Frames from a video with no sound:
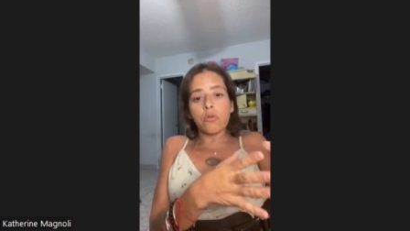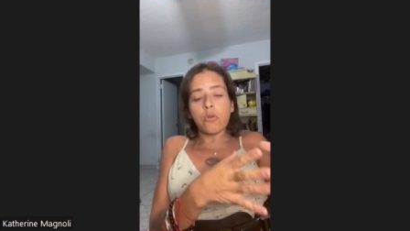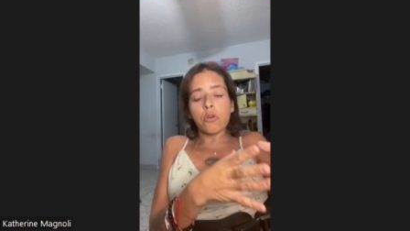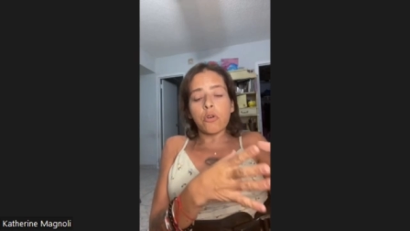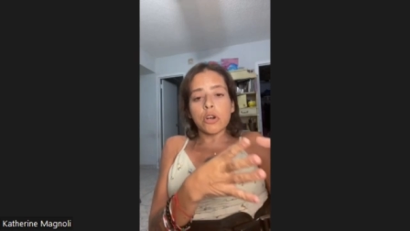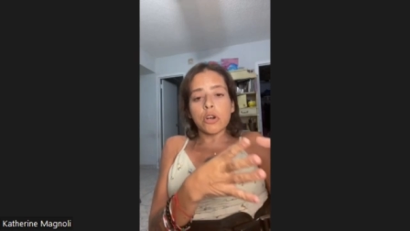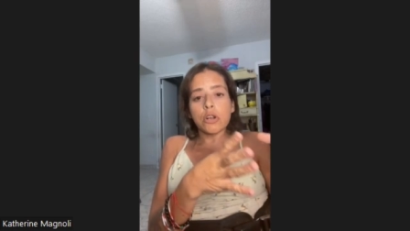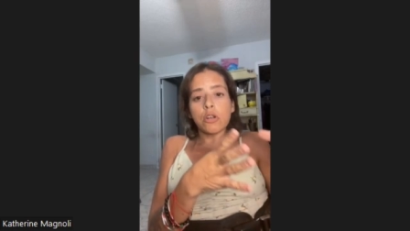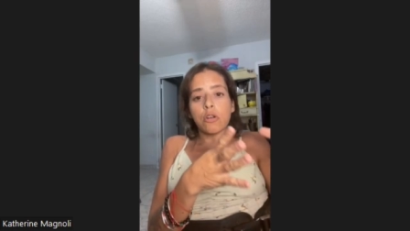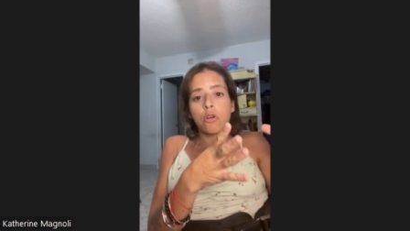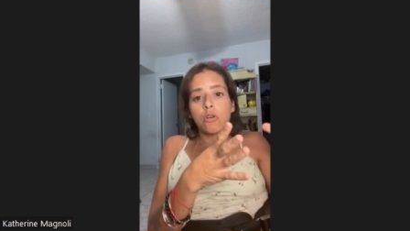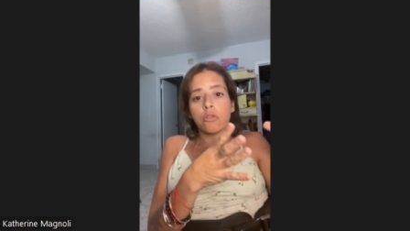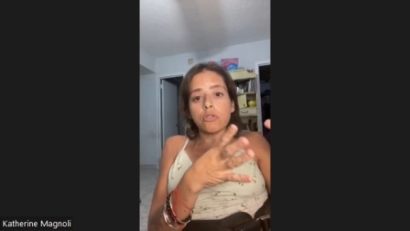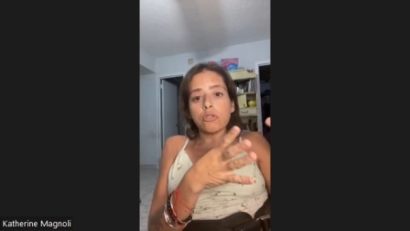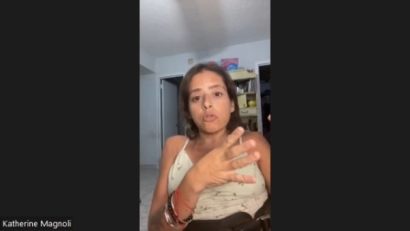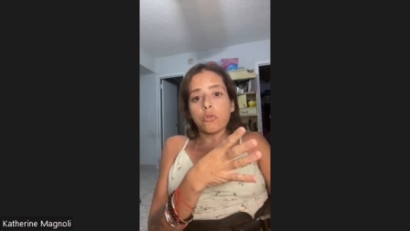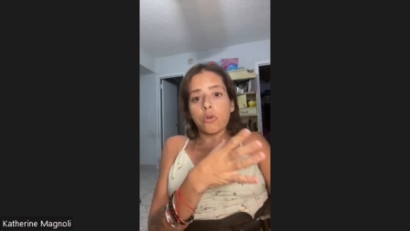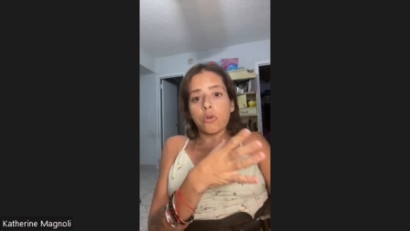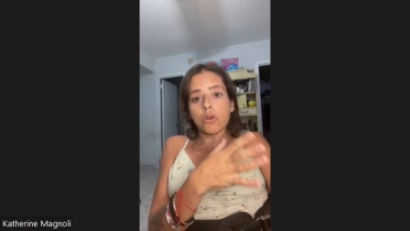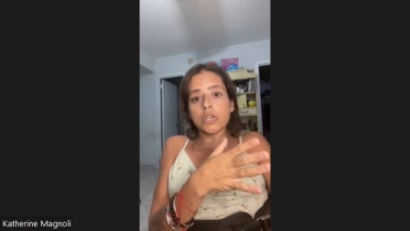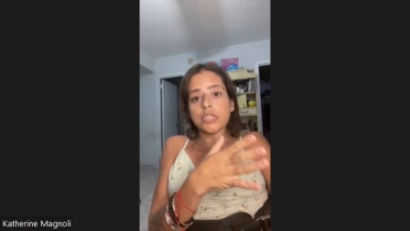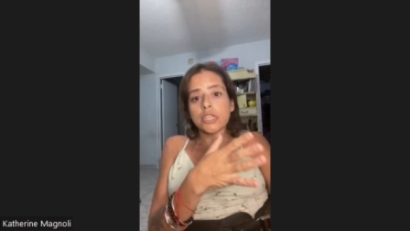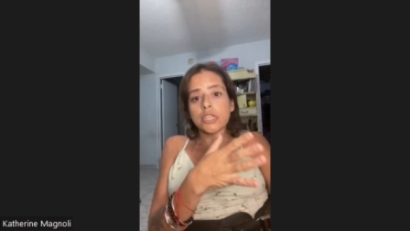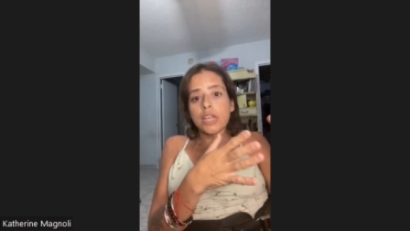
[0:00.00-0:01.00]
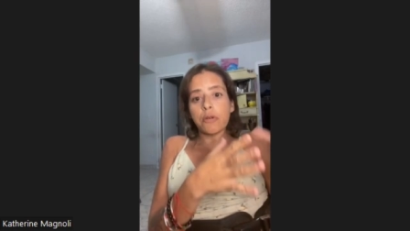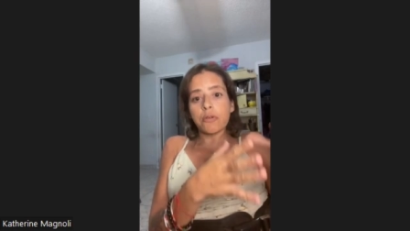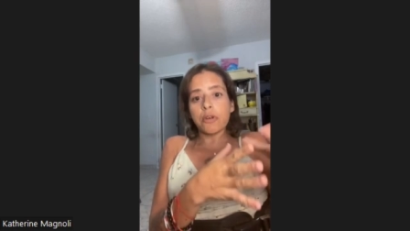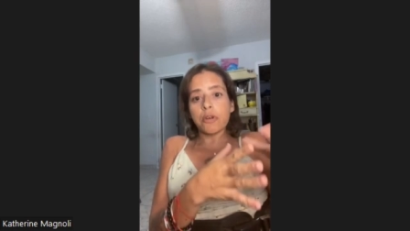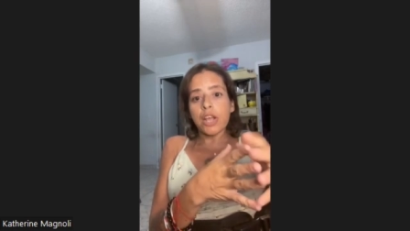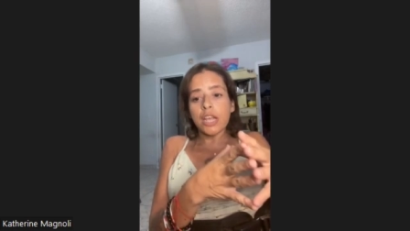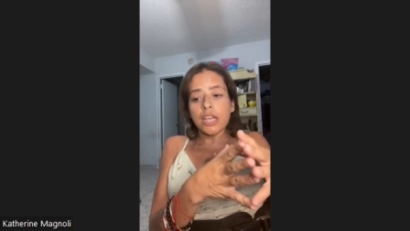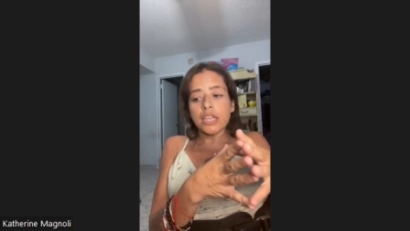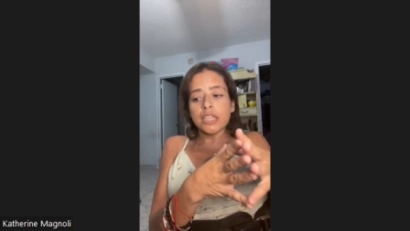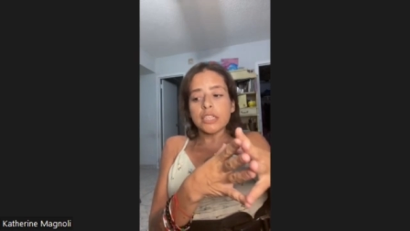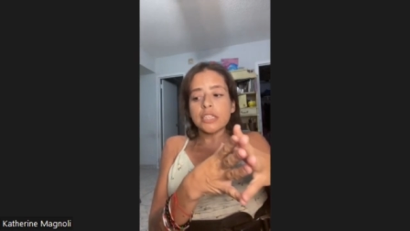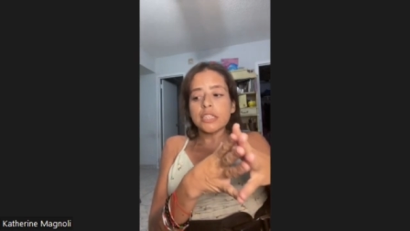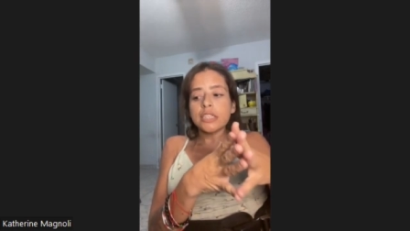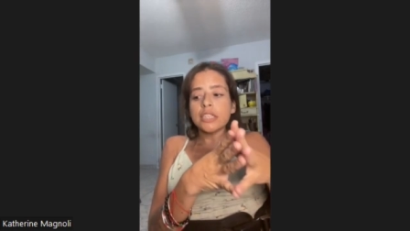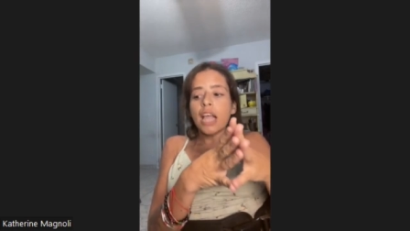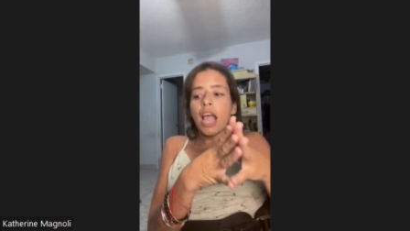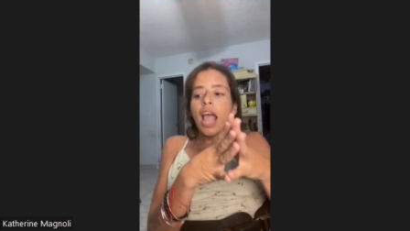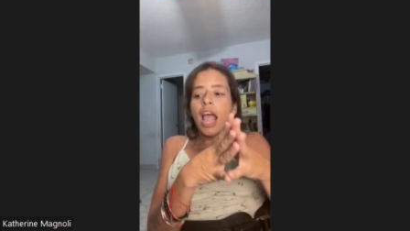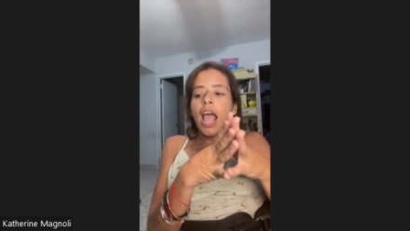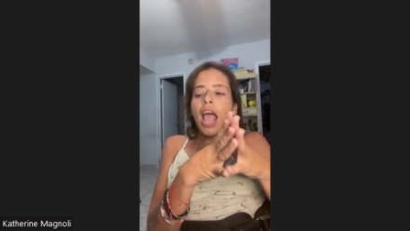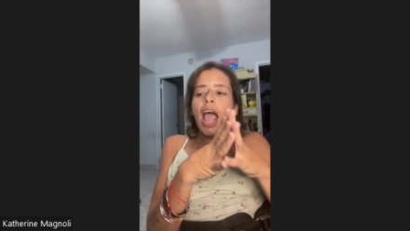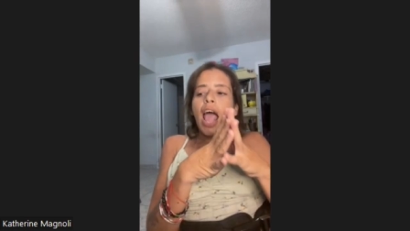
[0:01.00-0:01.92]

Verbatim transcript: York called Yorktown Heights.